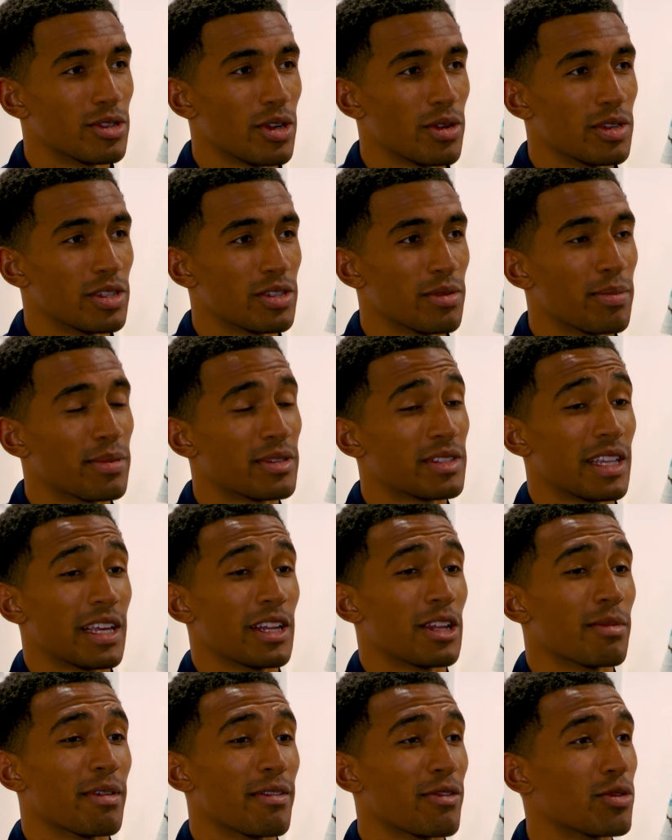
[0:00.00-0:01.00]
so it's a
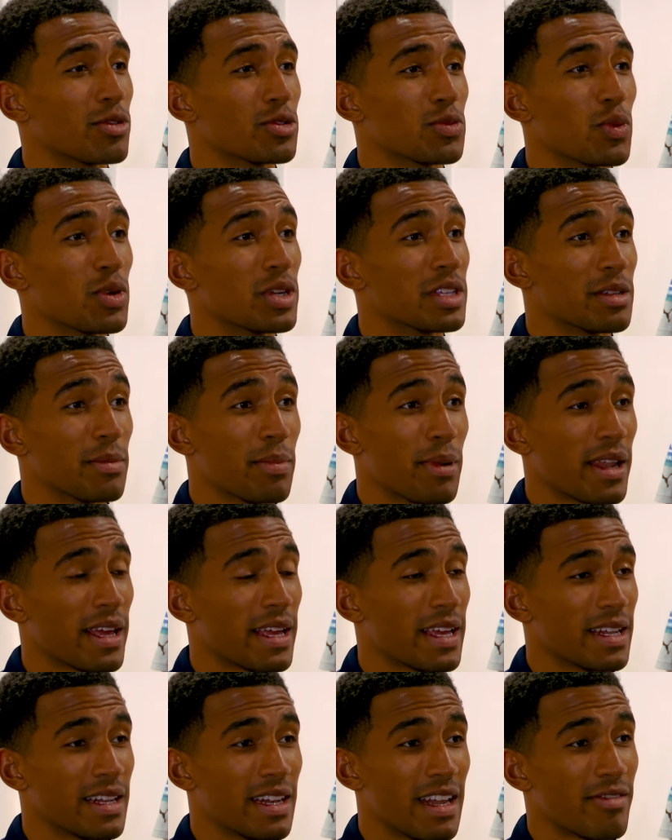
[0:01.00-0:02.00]
stadium I've always wanted to
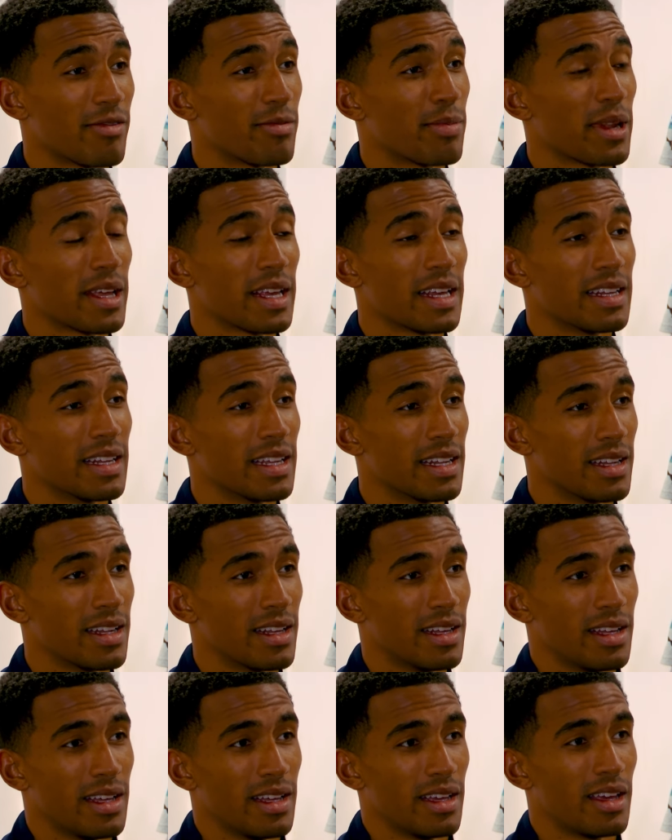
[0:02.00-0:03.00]
play in, never played
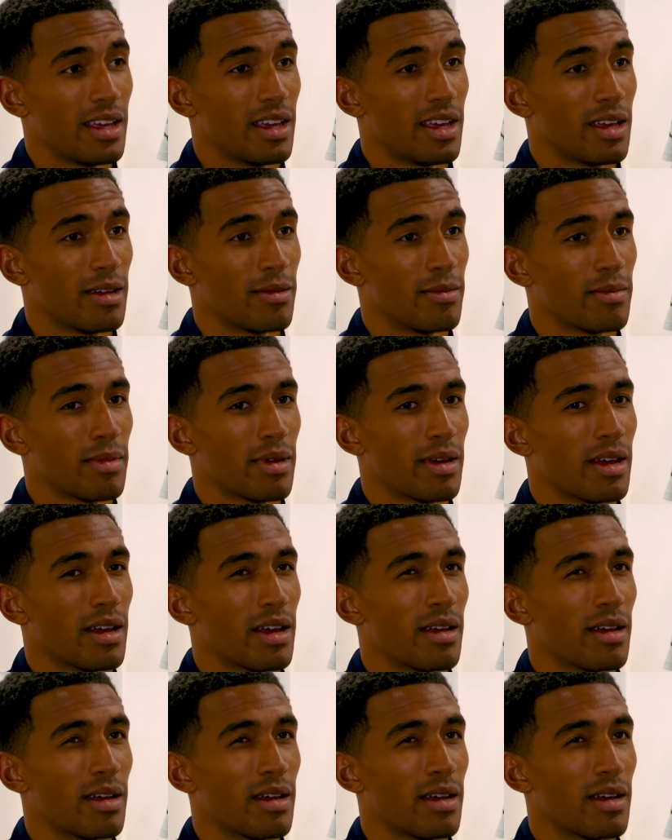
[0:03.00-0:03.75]
in.